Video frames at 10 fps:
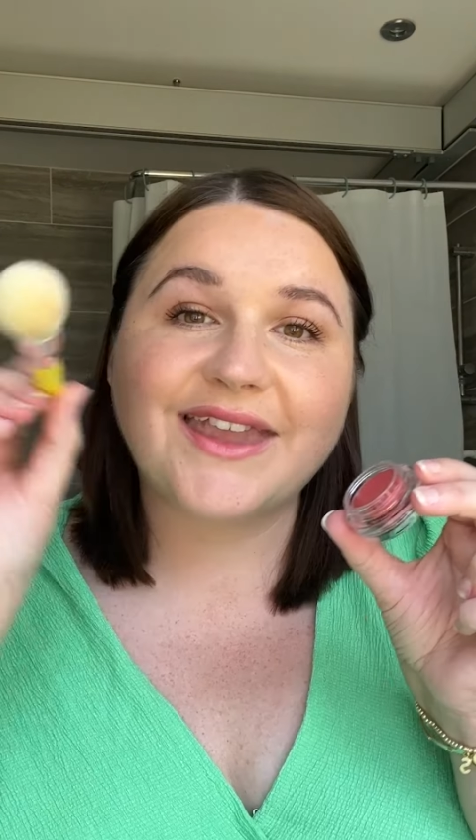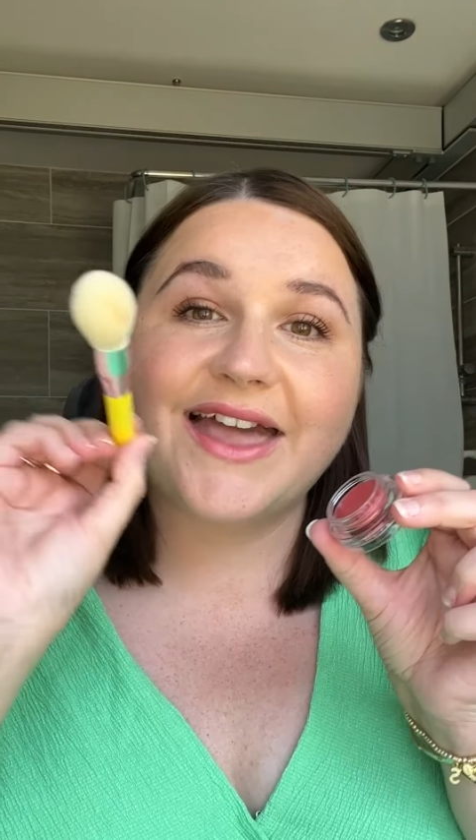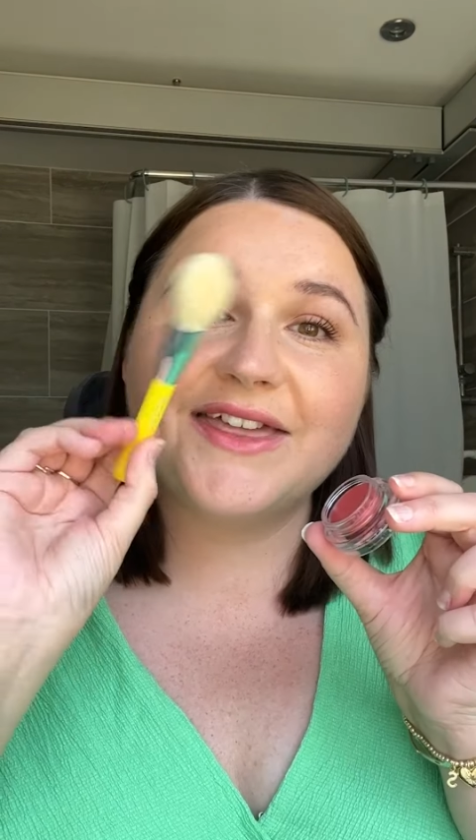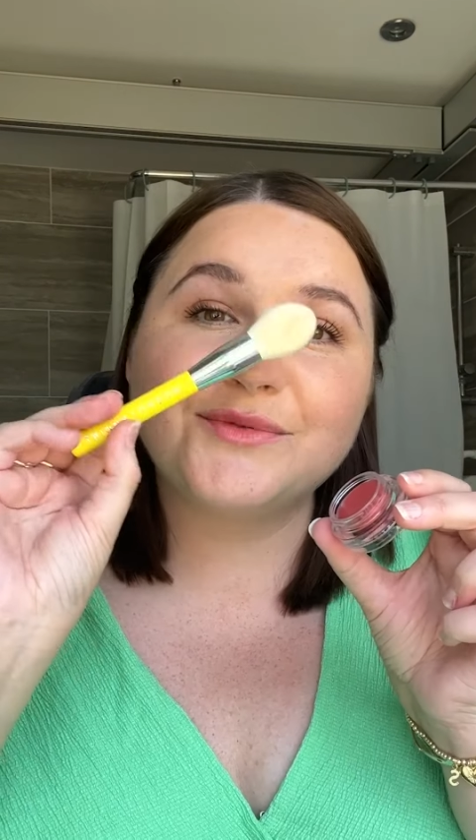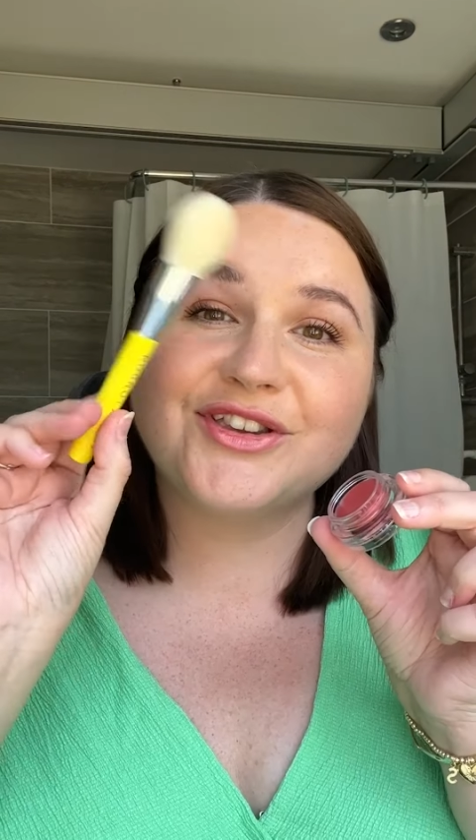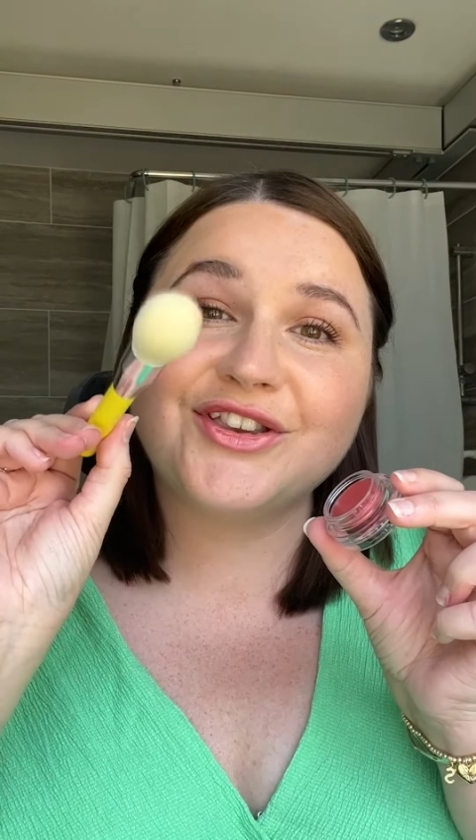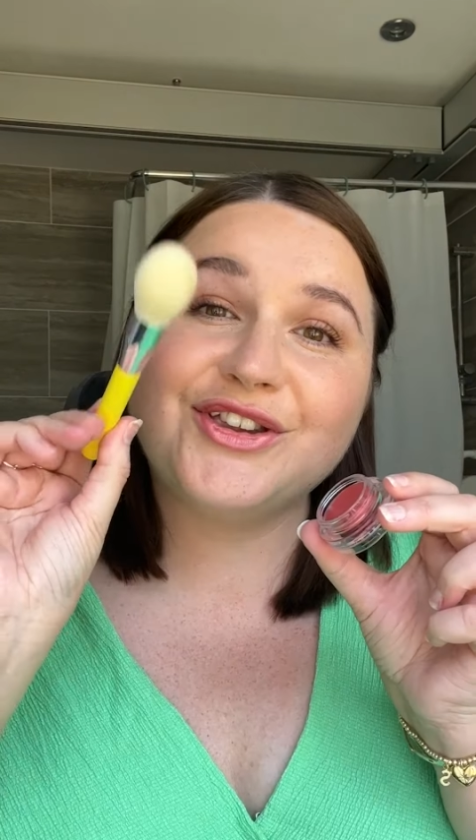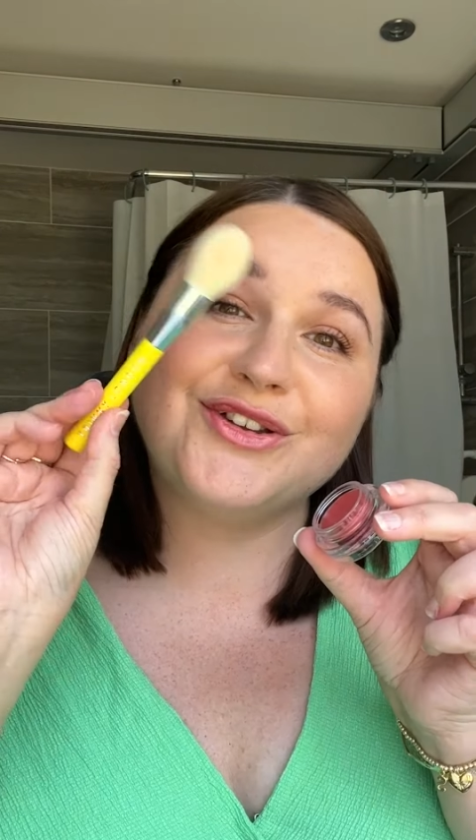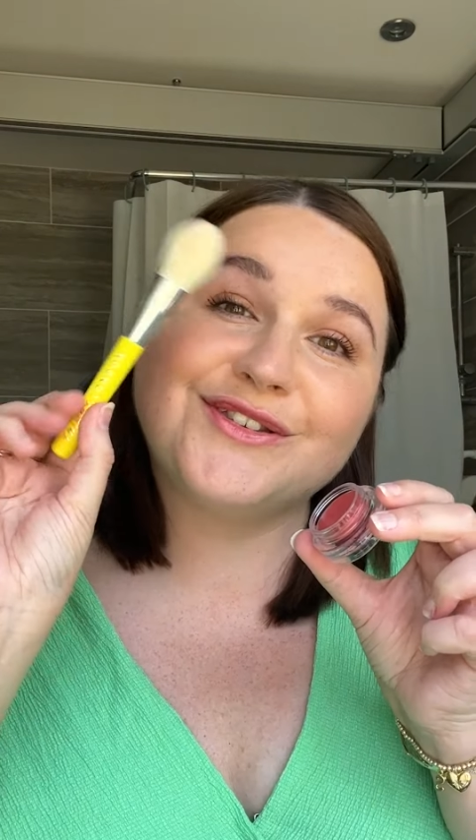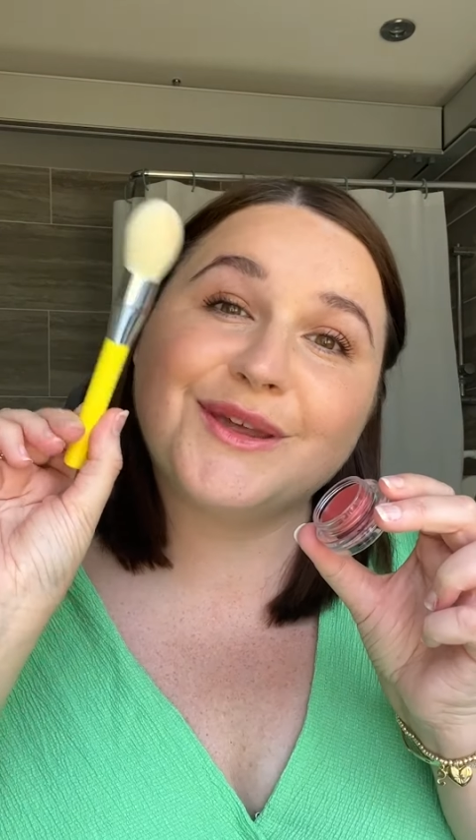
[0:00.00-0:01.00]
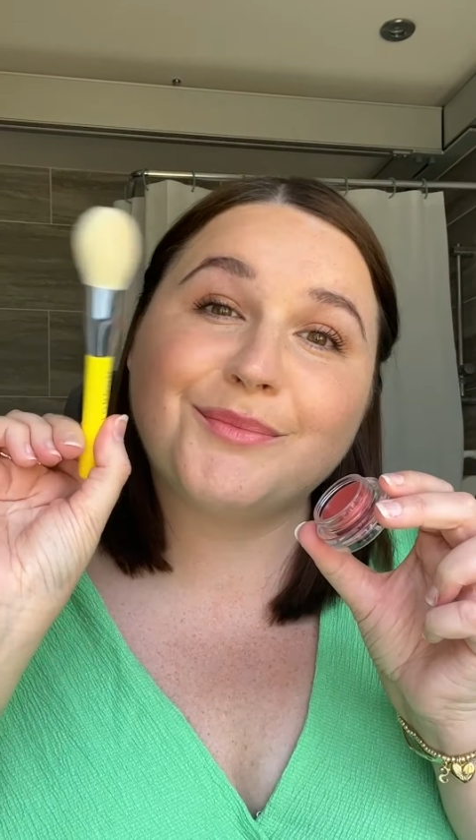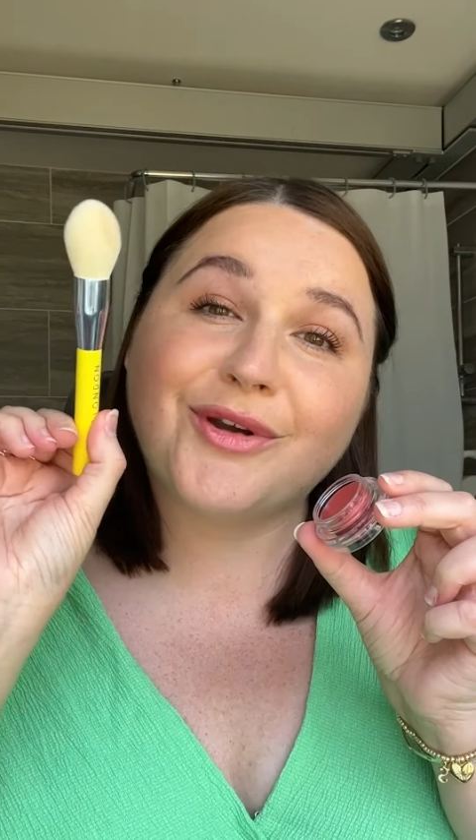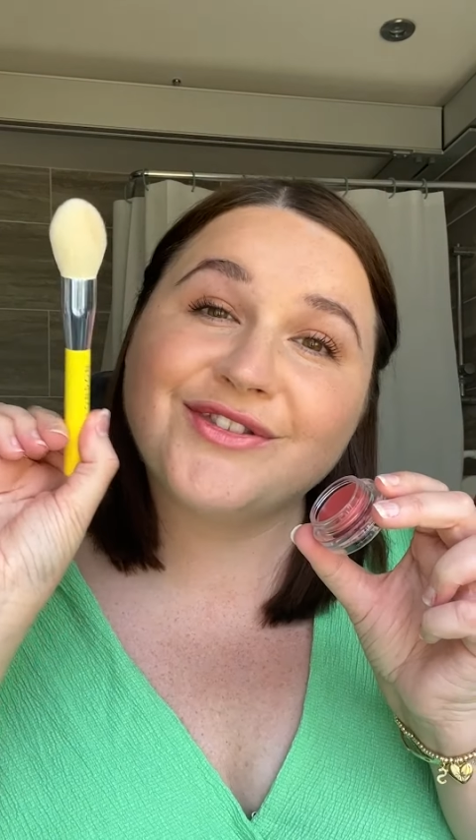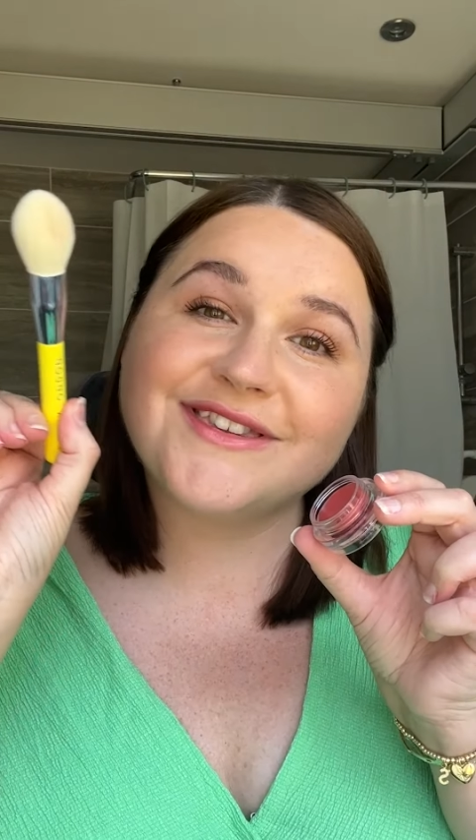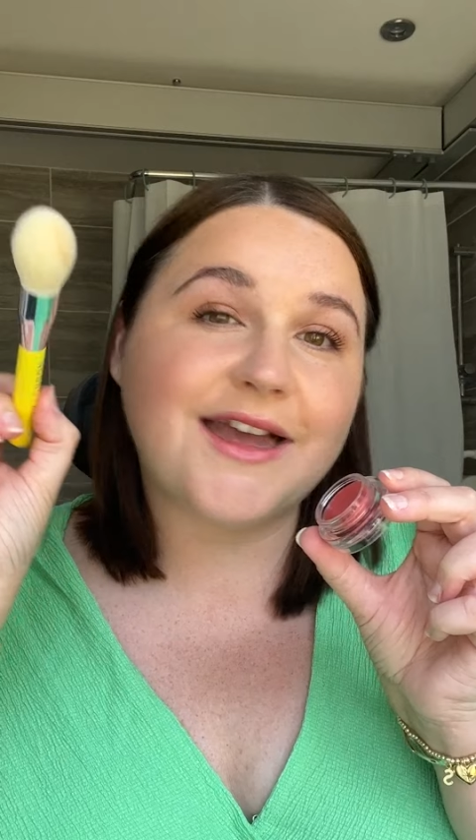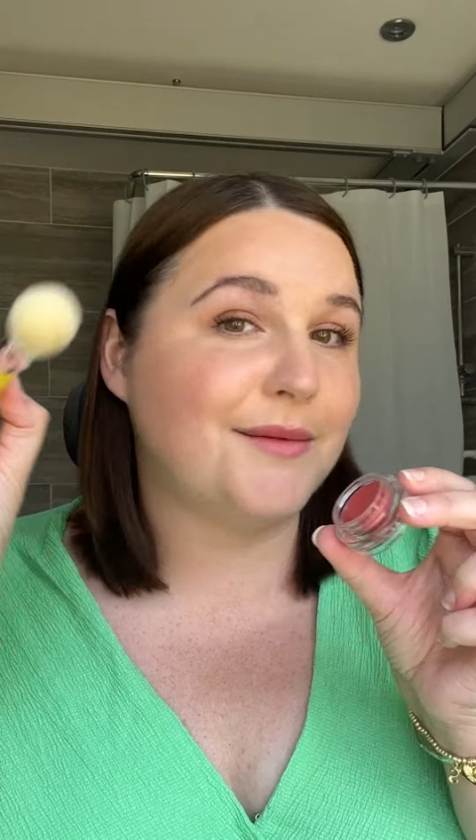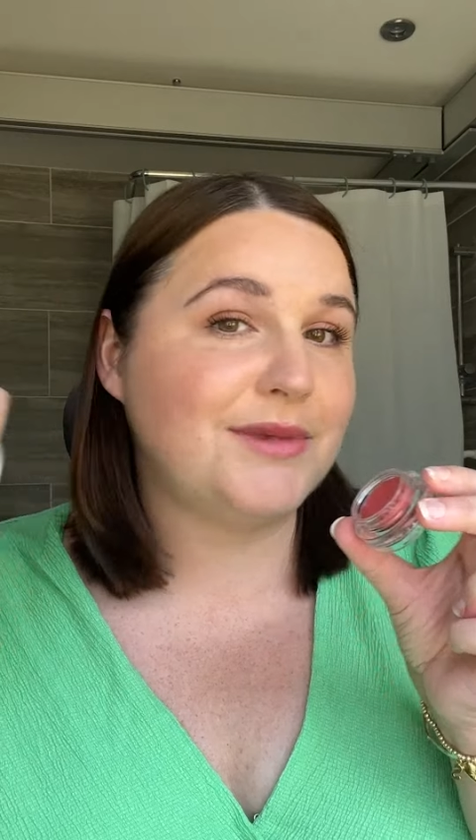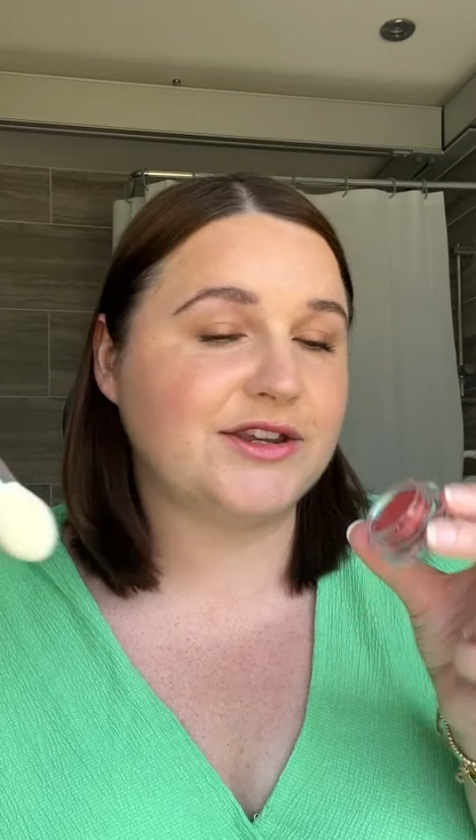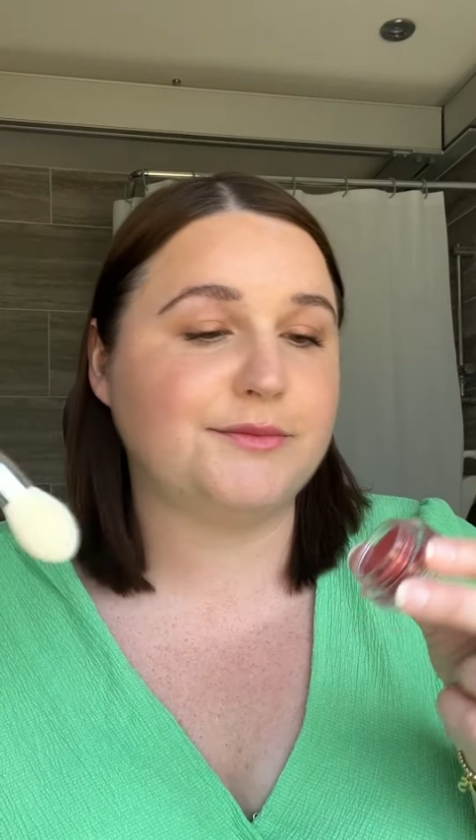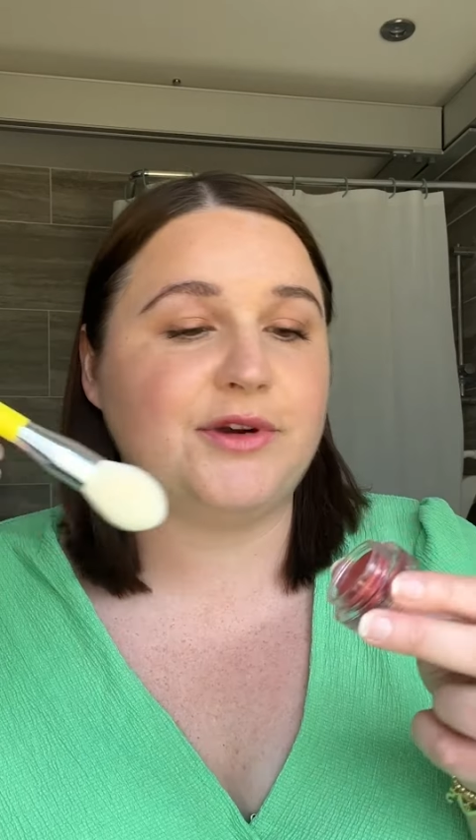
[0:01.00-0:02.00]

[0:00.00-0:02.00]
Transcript: And then I'm just going to use the bronzer and blusher